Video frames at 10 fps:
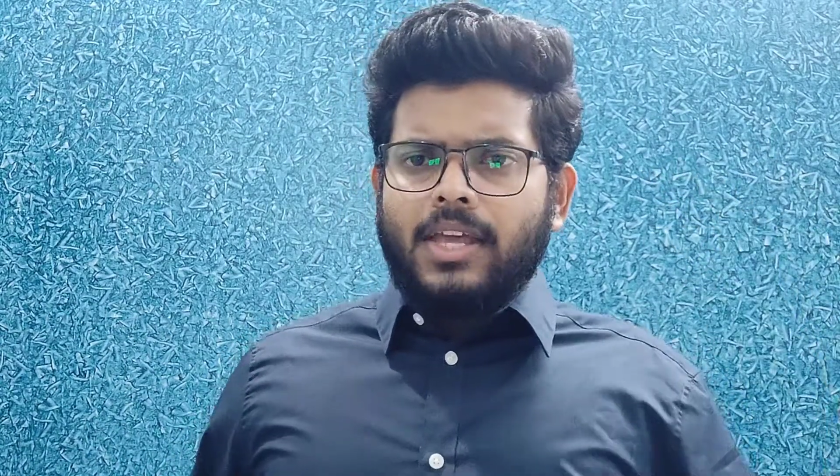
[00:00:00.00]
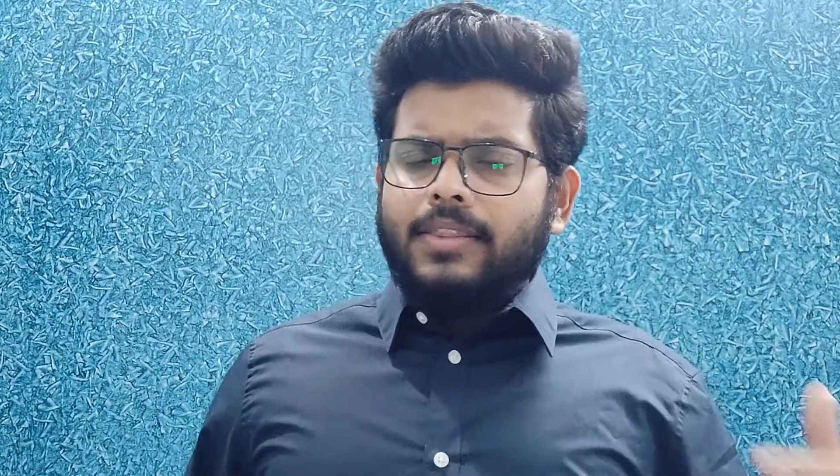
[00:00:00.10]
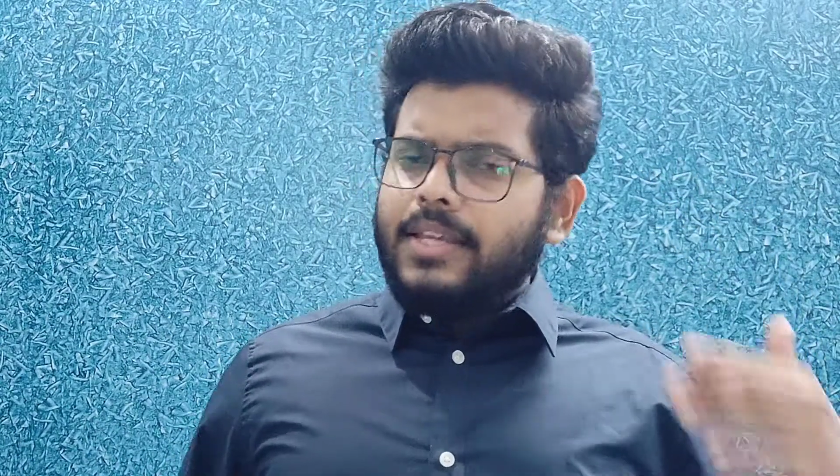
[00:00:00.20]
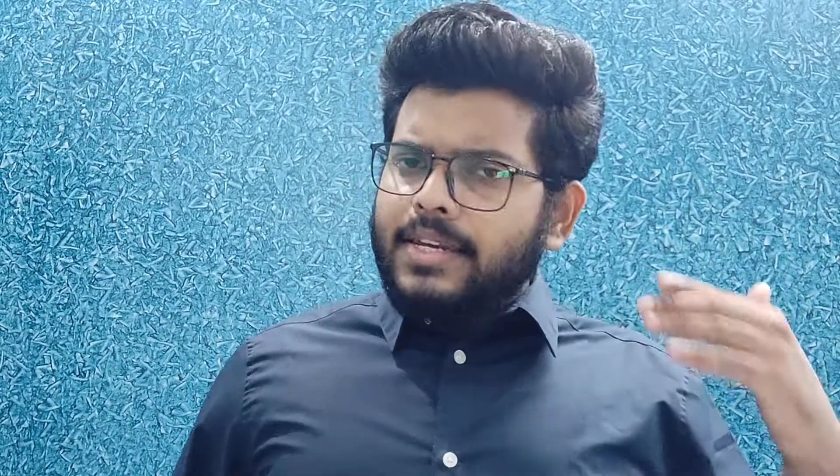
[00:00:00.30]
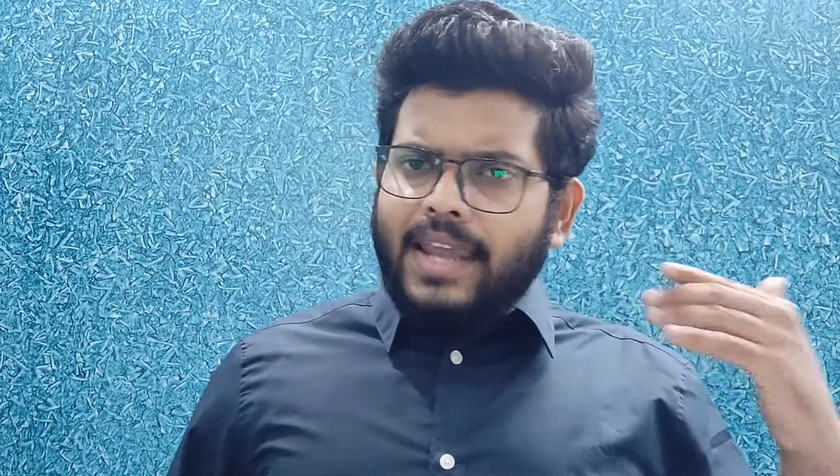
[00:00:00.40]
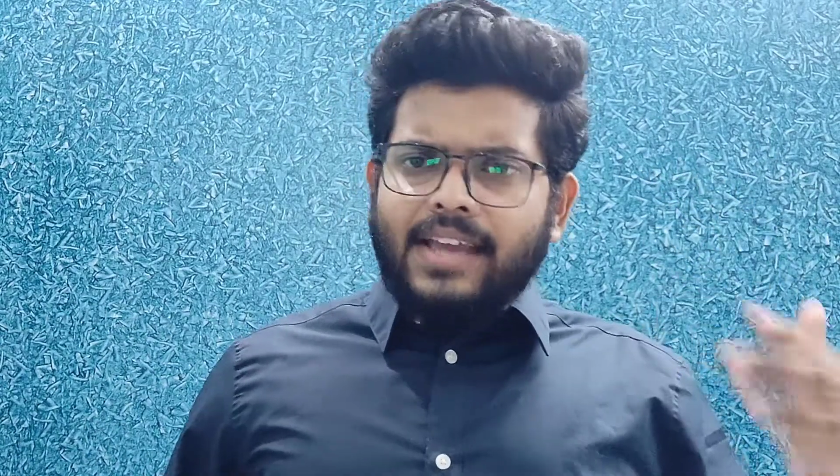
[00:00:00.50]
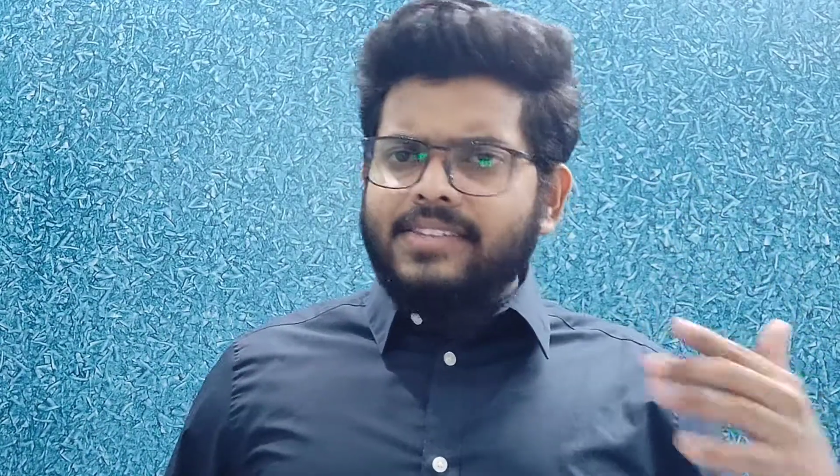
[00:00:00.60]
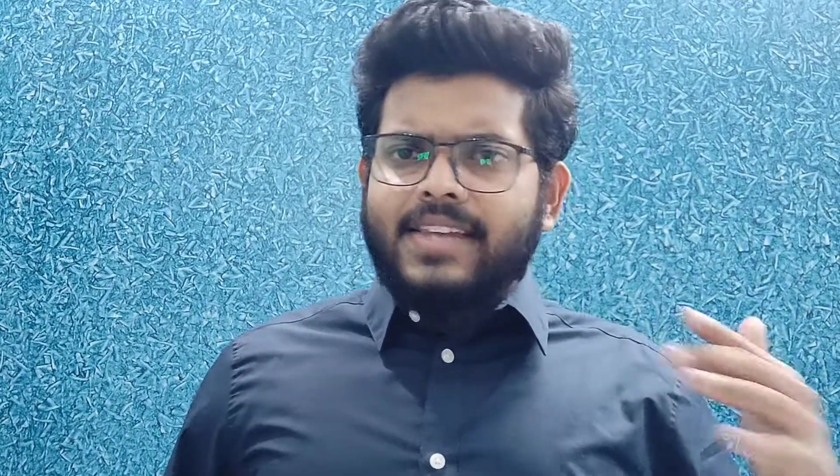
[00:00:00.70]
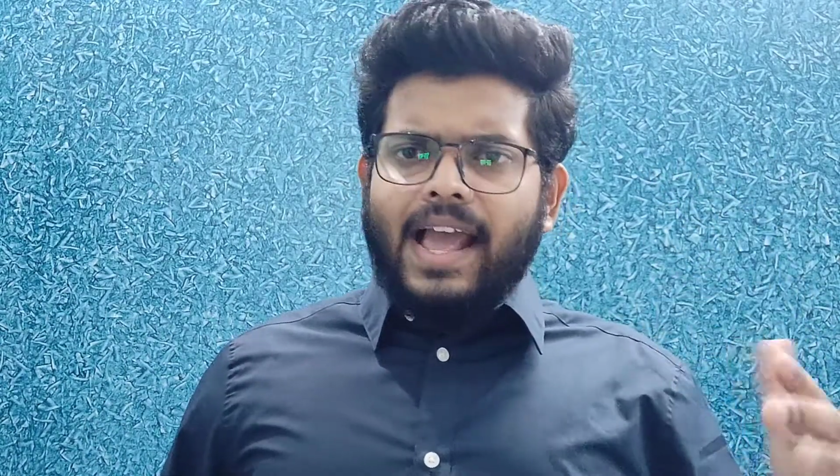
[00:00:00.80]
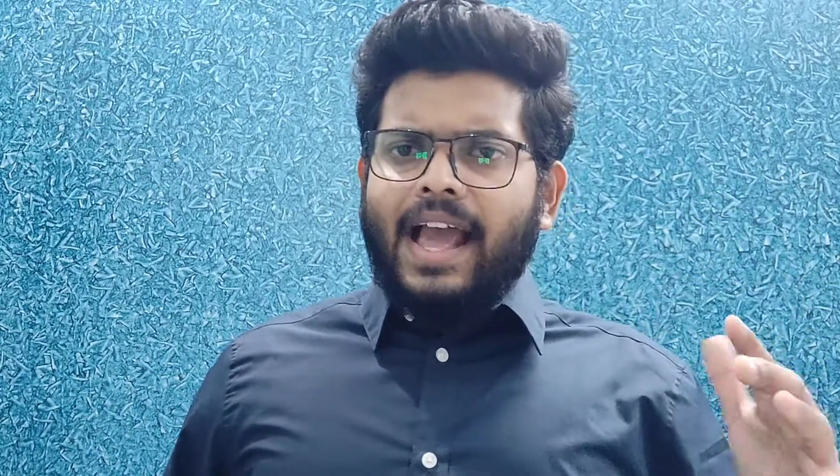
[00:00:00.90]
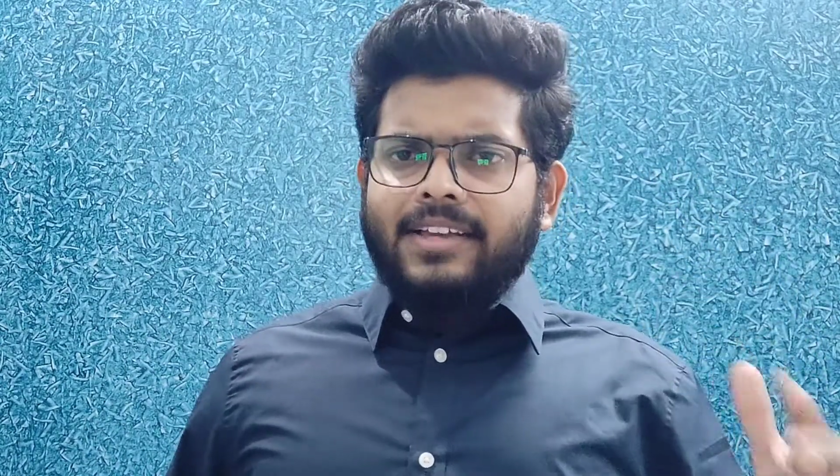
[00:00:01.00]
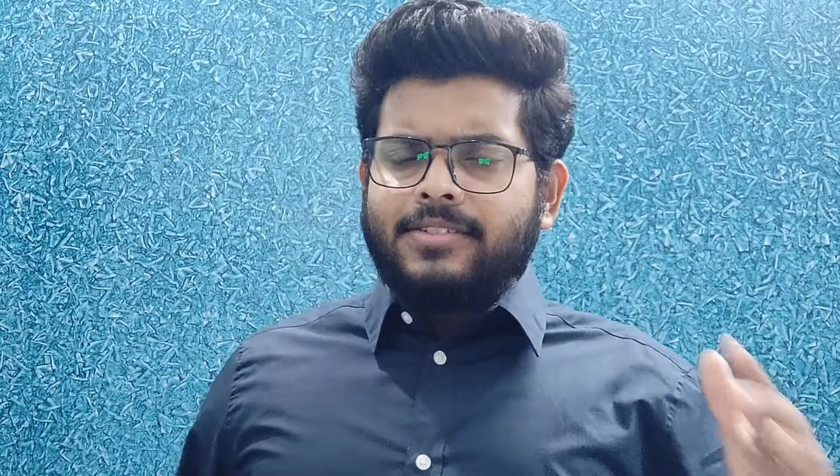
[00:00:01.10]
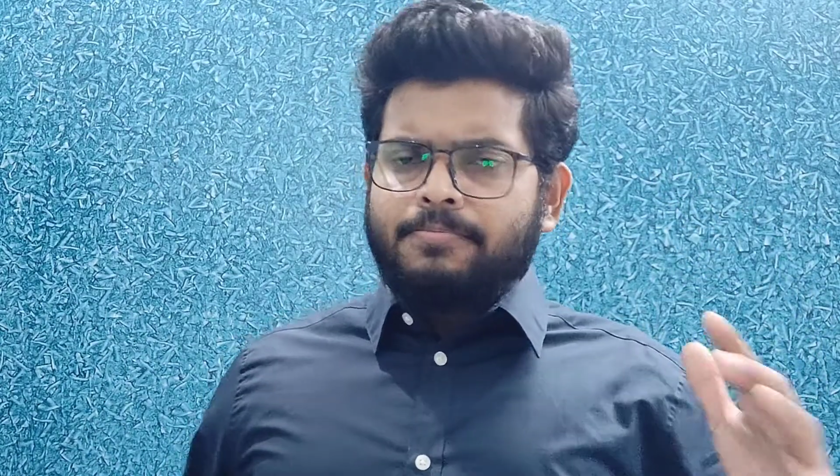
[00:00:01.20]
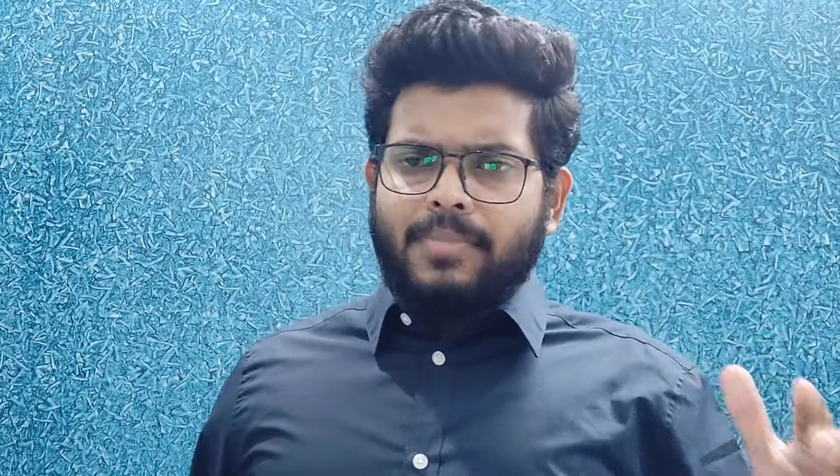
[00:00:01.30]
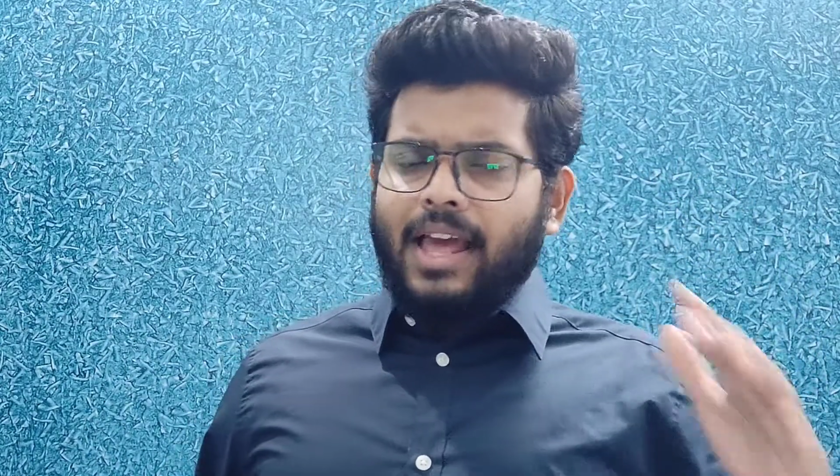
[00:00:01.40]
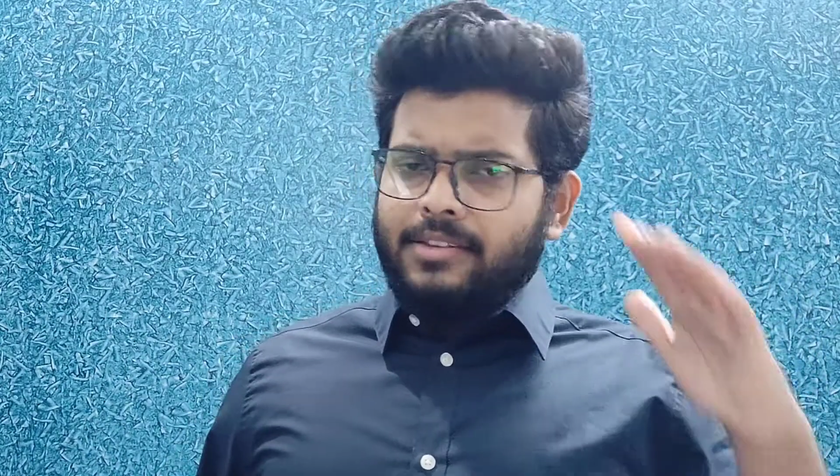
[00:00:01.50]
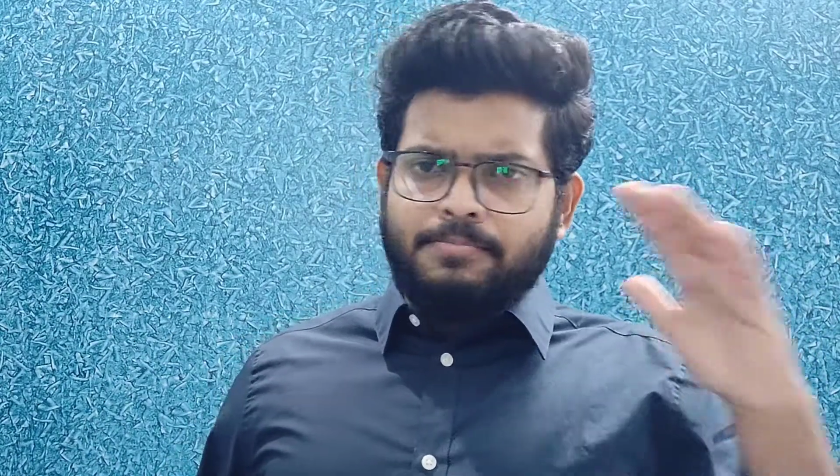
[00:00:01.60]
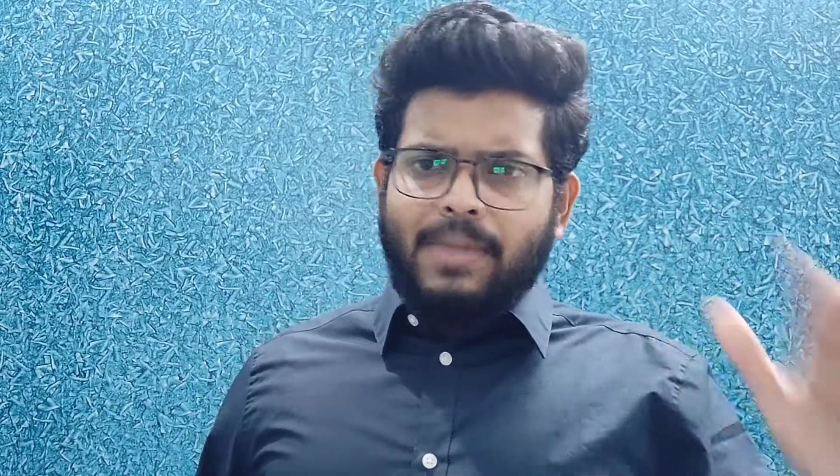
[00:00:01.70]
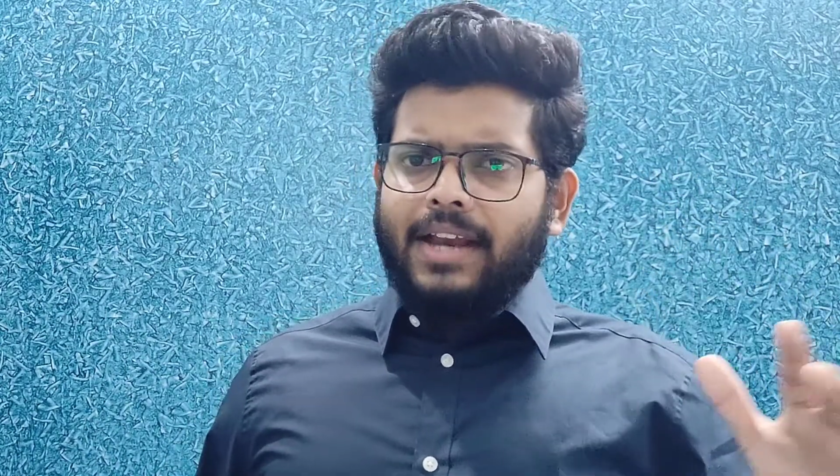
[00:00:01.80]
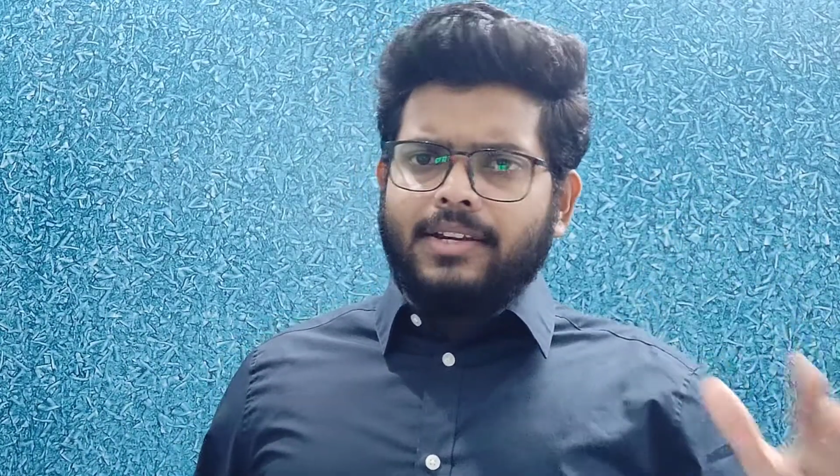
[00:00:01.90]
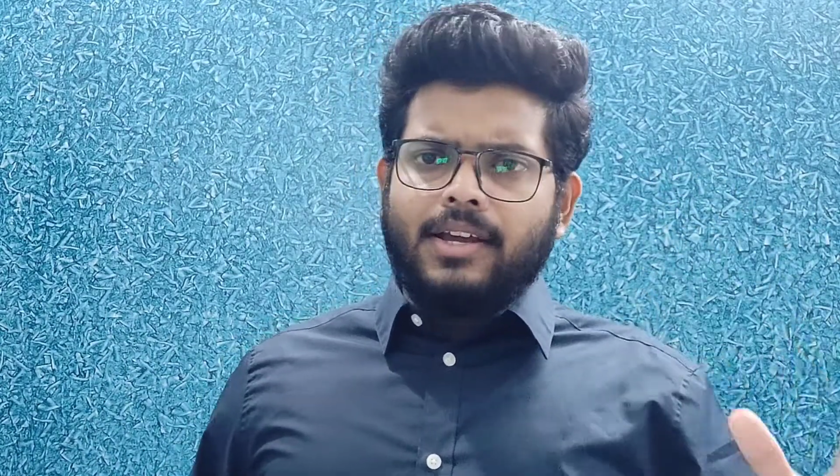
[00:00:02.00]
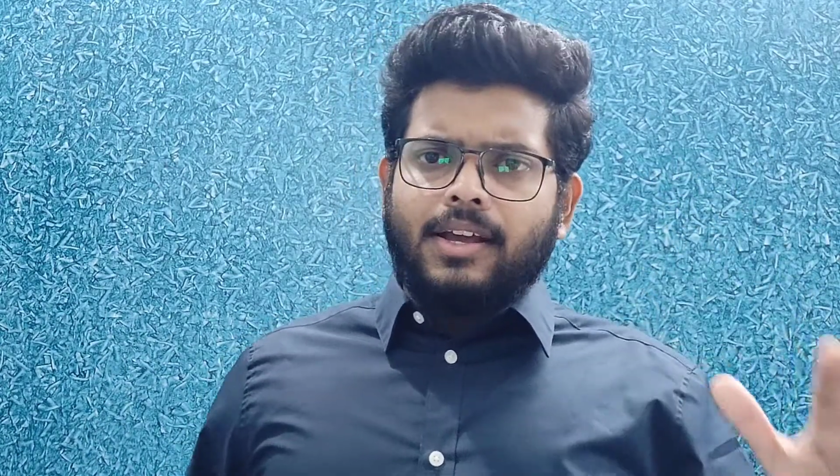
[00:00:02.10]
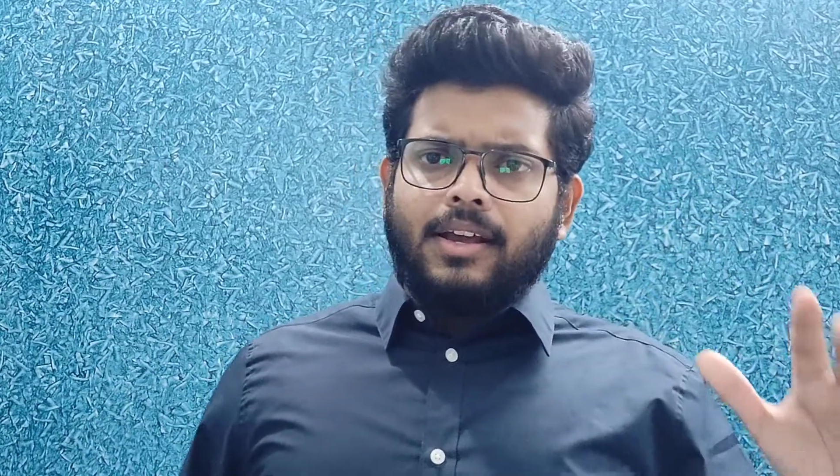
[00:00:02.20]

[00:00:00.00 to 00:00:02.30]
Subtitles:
The next aspect